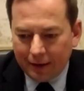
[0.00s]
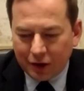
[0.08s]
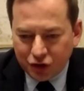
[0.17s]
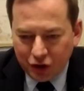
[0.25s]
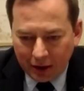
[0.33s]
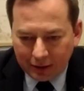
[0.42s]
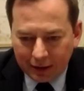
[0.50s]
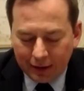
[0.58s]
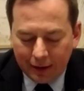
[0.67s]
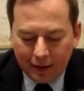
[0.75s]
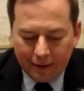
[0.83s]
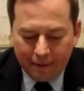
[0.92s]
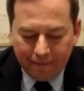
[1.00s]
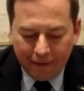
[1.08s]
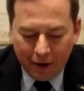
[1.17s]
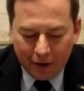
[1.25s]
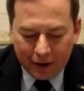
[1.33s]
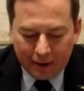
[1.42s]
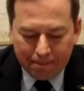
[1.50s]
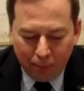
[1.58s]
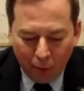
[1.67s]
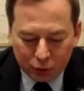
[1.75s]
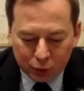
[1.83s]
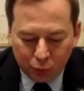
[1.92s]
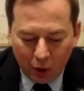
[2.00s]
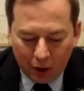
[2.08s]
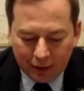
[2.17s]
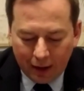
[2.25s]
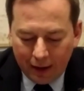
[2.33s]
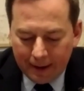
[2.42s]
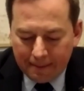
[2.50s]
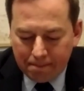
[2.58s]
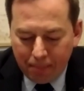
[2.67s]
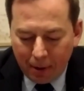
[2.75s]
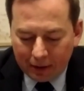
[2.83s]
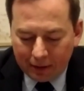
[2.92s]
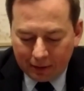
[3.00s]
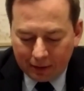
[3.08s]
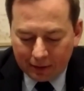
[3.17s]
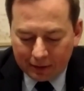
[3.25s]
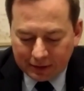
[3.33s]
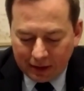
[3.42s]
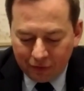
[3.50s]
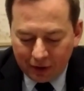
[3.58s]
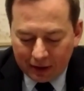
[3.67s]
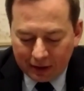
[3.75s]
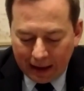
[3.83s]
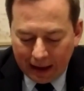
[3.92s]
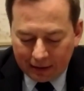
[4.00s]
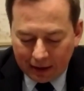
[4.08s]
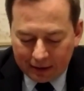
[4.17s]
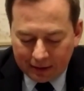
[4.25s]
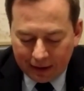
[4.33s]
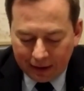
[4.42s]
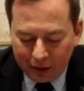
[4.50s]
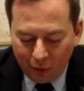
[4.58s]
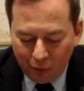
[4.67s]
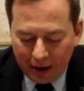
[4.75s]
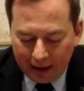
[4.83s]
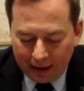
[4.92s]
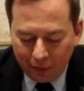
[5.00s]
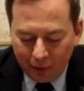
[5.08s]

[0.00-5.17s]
agenda, very important one, but something that I think we